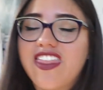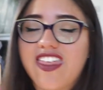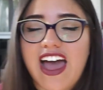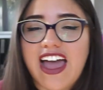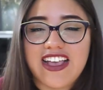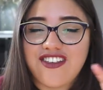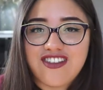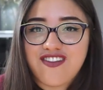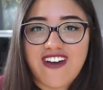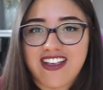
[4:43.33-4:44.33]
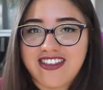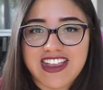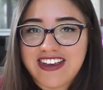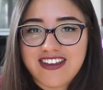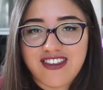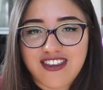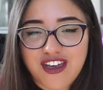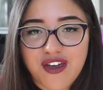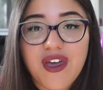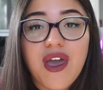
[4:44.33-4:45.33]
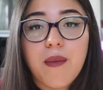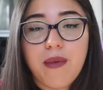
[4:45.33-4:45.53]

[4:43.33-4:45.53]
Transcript: that it's just fascinating to know.